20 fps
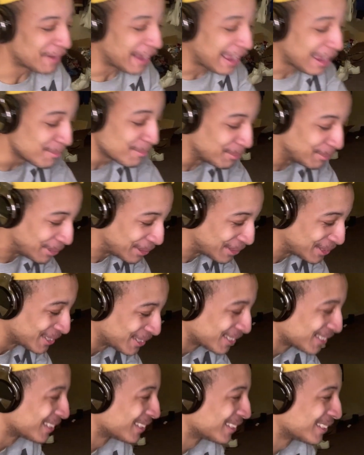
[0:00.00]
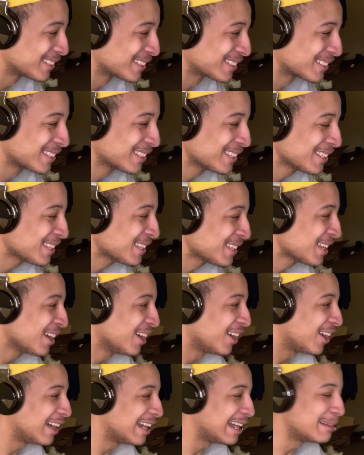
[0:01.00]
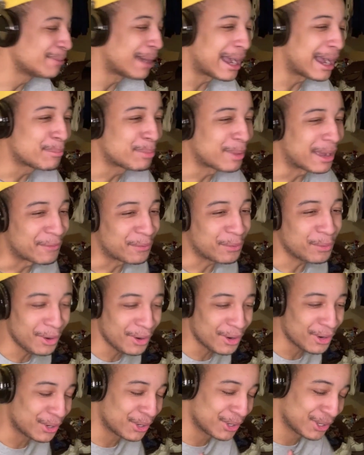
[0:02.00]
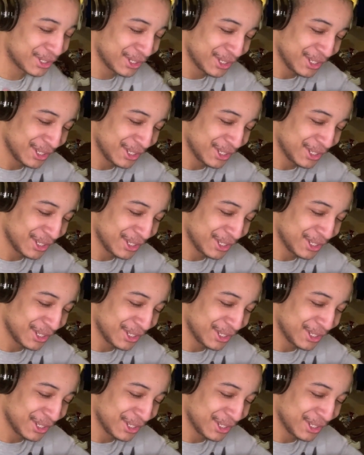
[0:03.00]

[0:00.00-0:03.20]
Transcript: Fam! I am out of breath, woo!